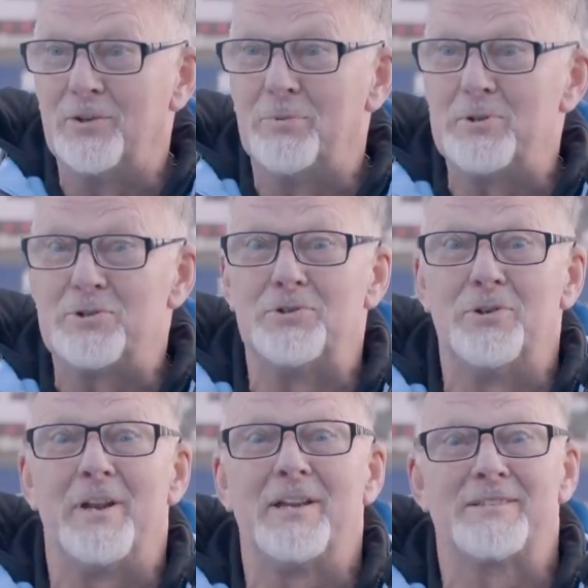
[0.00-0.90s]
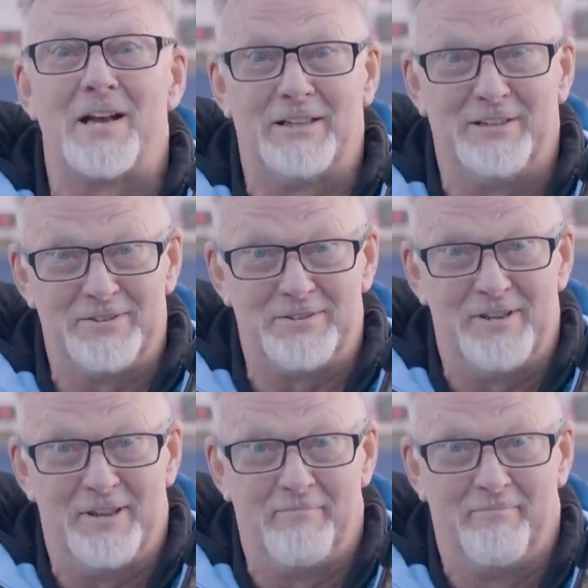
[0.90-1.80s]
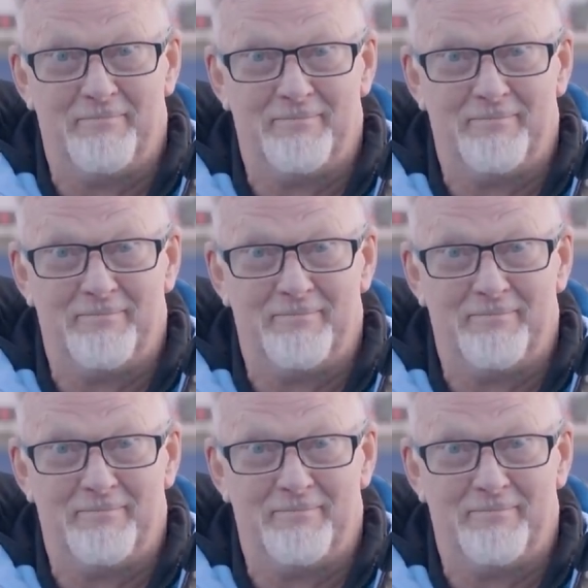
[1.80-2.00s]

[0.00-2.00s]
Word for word: you'll be showing exactly the same.